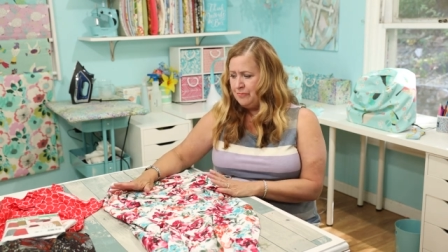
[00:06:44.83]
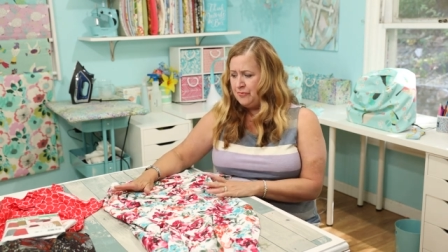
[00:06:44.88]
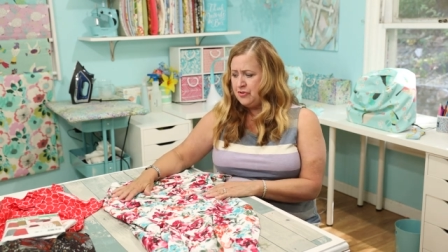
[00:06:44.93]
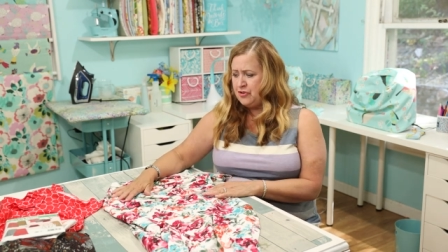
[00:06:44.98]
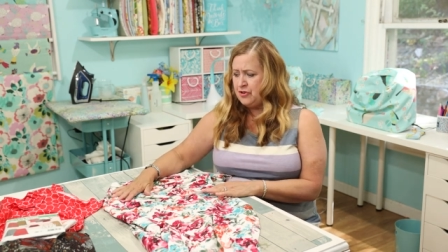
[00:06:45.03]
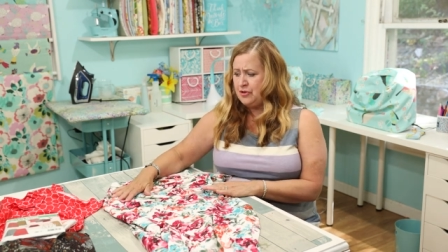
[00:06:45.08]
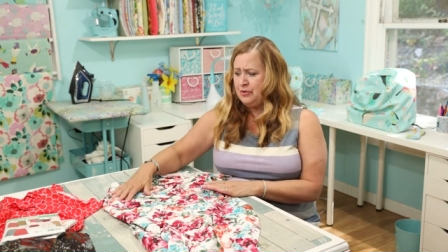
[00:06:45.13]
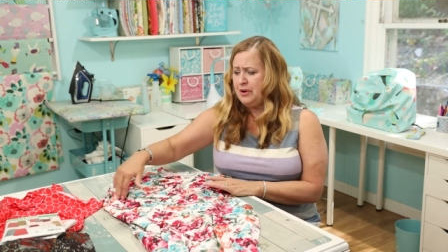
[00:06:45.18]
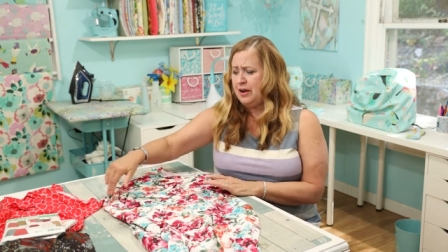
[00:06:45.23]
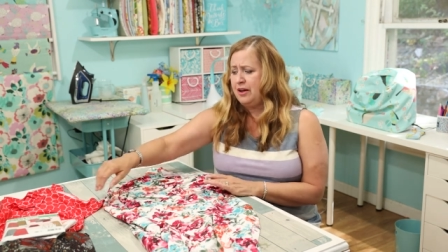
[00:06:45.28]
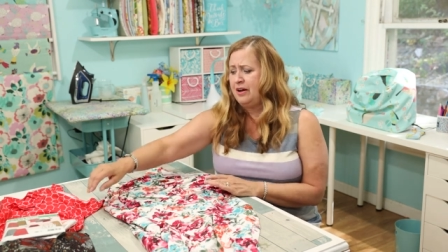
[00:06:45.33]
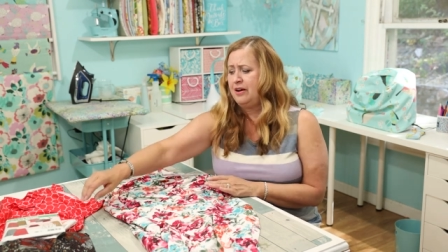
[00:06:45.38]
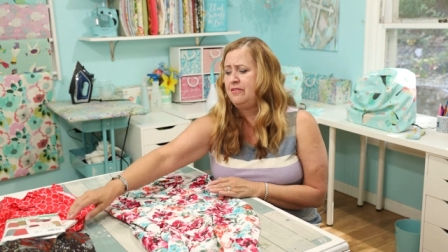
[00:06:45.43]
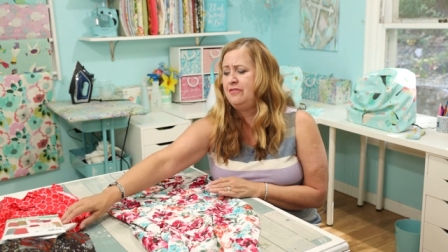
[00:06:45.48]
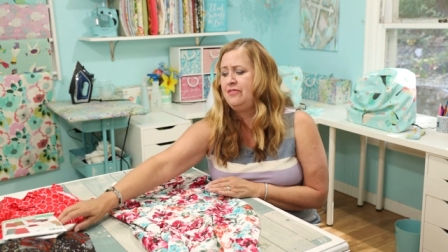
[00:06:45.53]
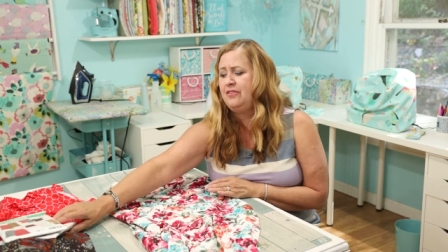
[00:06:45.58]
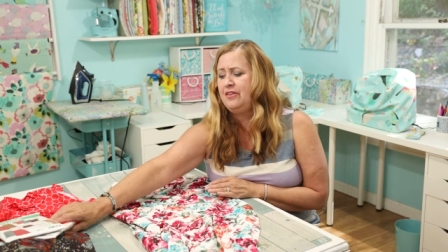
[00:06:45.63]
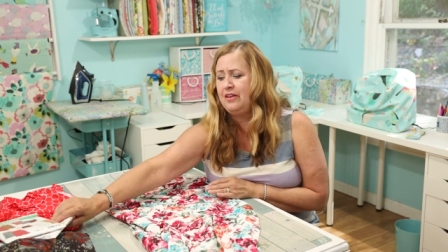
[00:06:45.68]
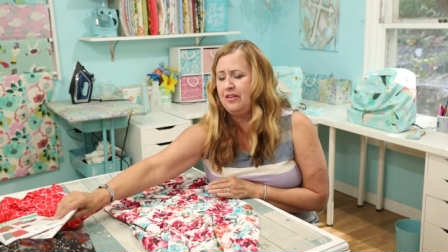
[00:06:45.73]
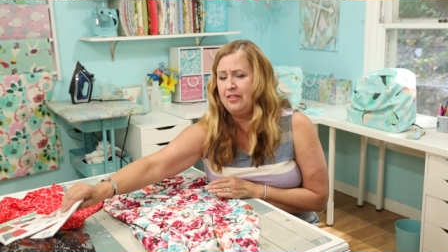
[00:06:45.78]
two
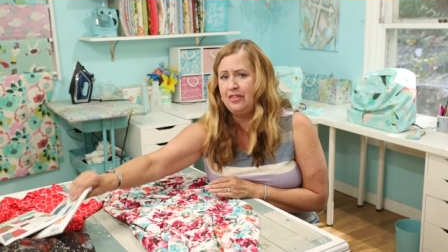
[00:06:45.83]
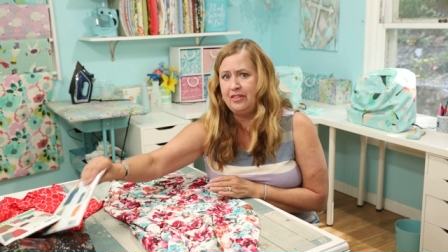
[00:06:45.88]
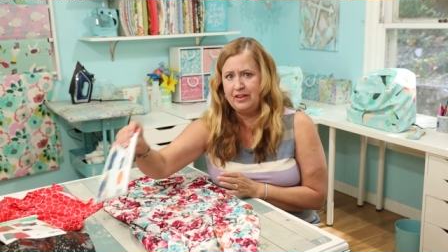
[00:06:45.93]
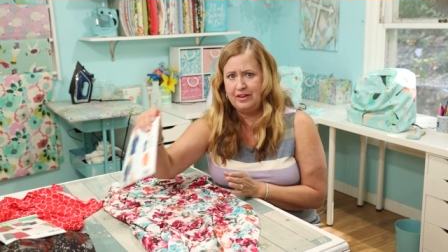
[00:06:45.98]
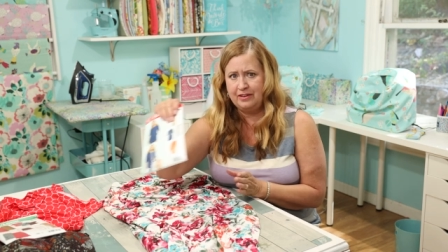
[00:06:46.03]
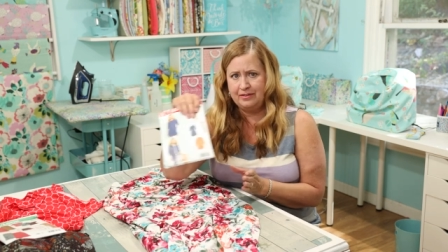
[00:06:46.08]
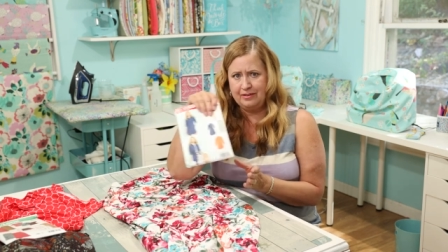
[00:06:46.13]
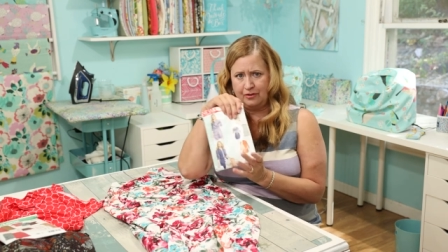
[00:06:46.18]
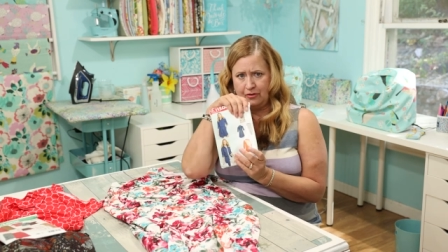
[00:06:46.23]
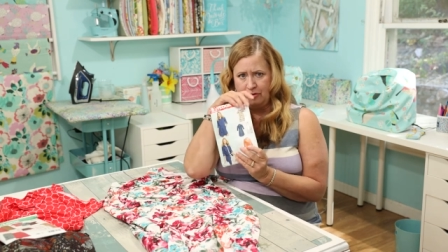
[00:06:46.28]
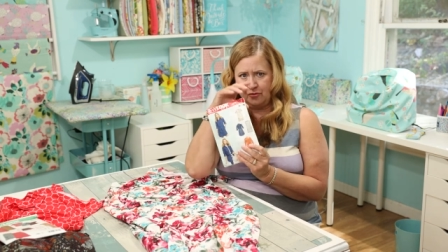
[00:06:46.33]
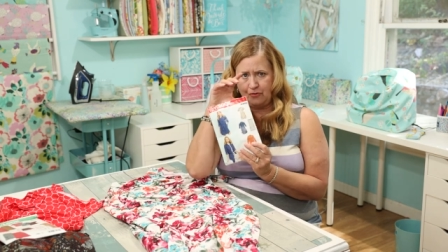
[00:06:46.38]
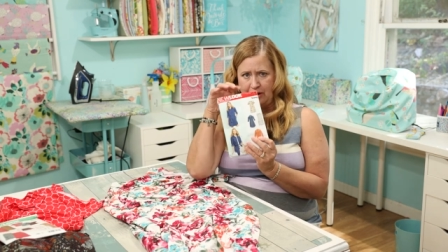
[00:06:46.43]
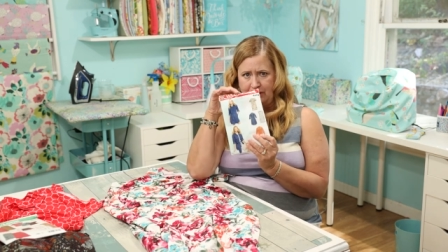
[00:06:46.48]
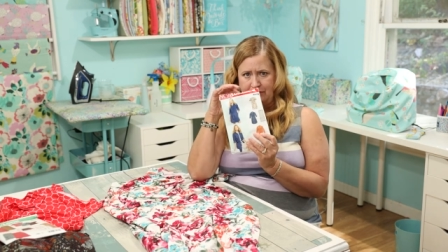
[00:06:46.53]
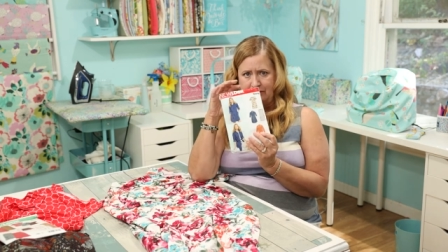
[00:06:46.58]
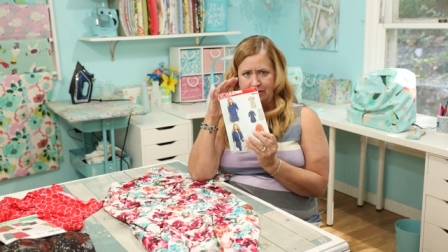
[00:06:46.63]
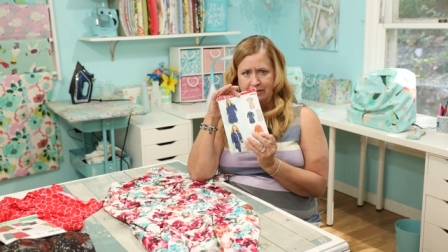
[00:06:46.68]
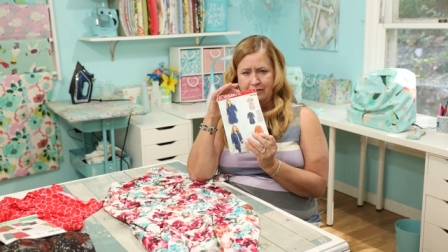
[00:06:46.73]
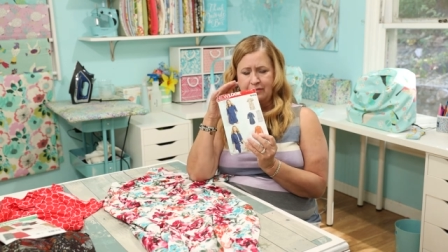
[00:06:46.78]
of these little
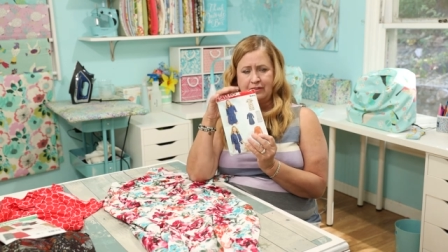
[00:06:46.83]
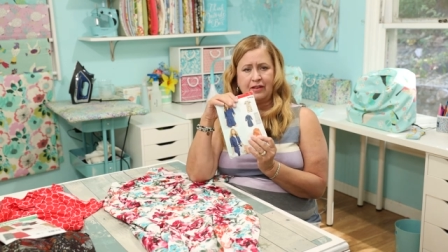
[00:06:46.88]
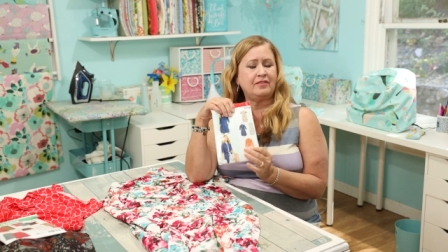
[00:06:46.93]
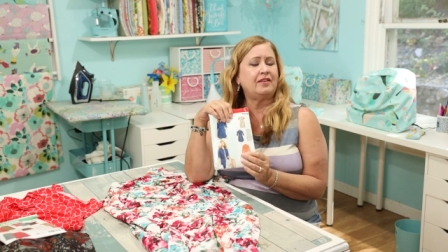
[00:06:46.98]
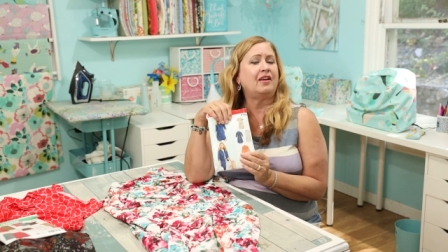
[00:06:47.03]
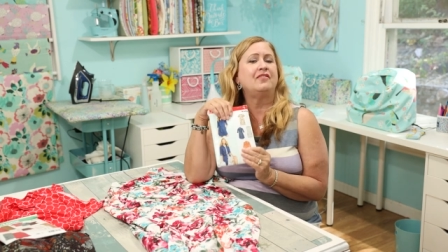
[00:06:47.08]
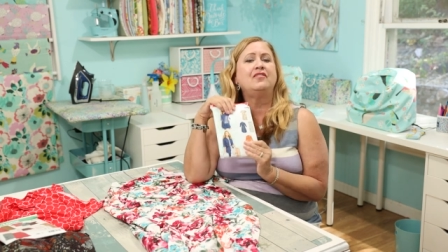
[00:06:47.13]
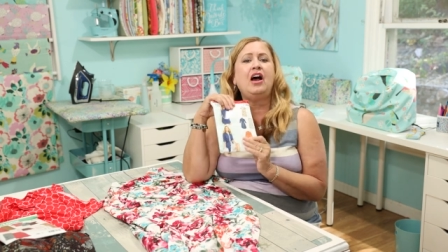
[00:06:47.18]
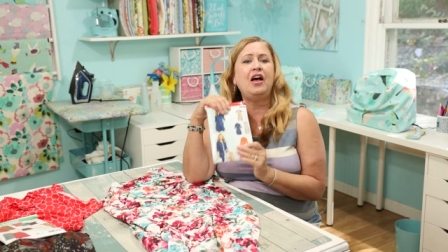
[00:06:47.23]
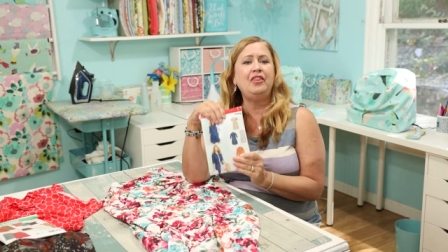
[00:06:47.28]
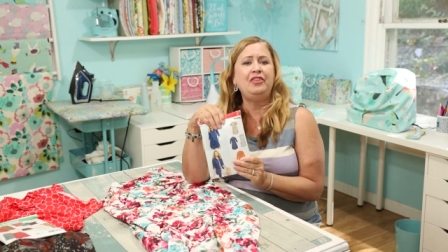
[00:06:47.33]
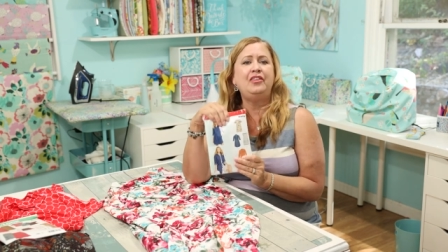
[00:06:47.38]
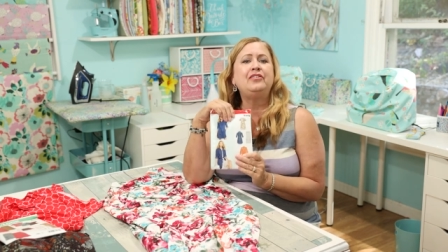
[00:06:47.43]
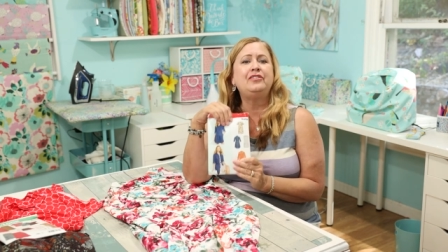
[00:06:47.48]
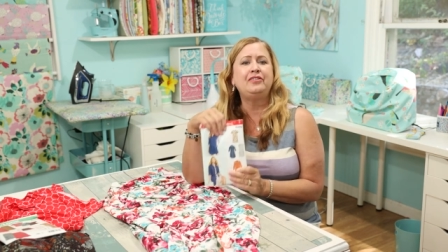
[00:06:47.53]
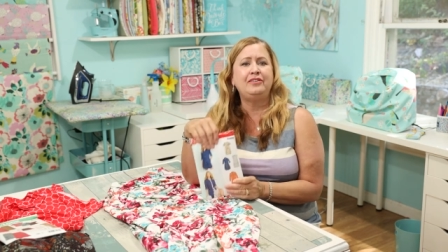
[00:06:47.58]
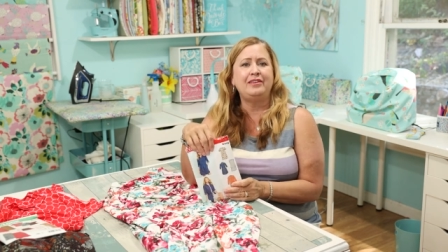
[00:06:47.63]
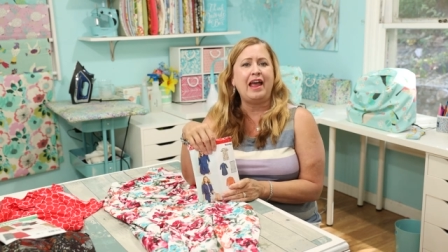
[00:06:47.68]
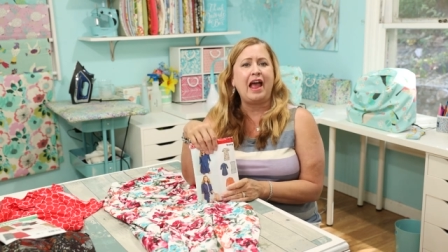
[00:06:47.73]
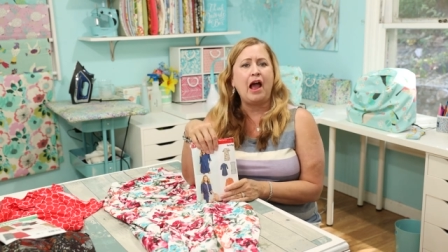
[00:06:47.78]
dresses because I've got
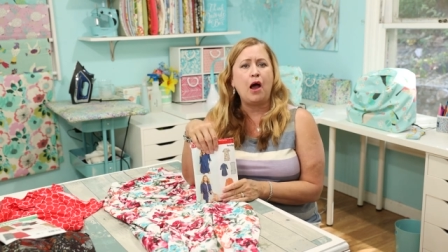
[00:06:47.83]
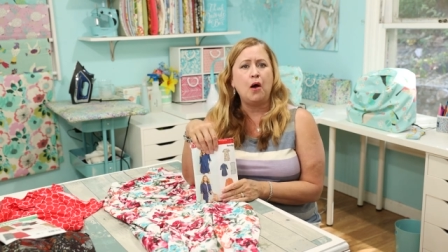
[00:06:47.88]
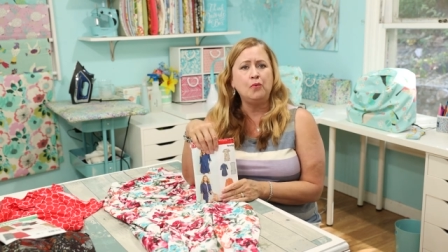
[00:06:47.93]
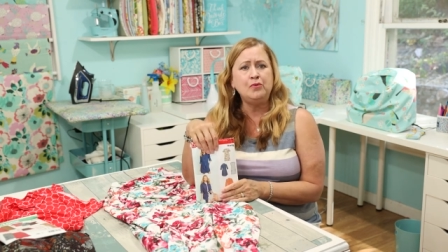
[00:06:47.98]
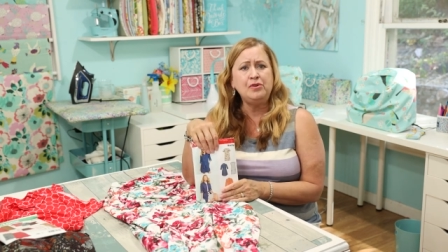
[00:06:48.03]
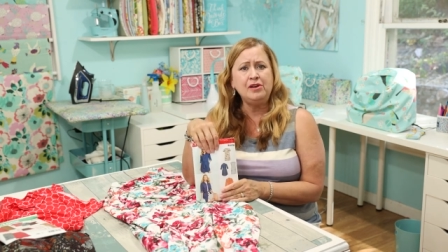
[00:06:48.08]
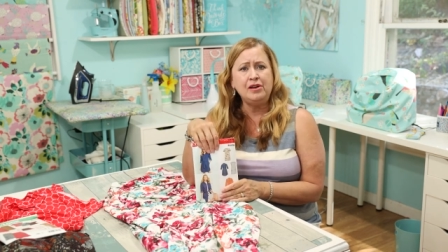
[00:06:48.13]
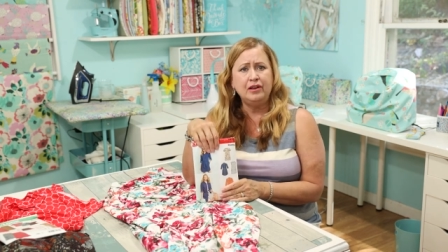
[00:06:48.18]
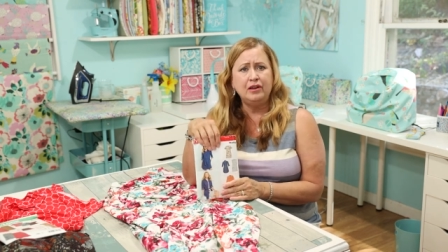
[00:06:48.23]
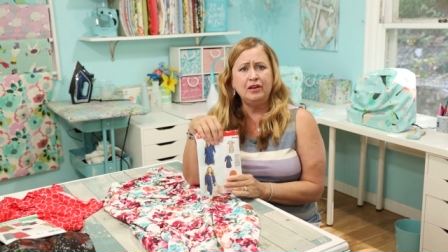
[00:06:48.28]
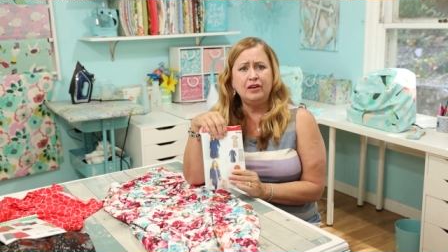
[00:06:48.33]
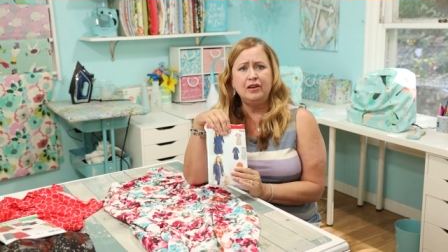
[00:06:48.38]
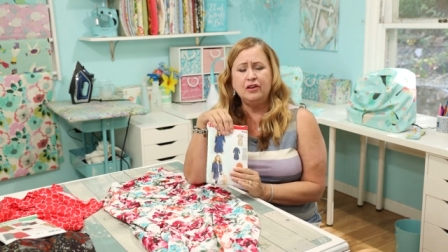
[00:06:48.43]
this down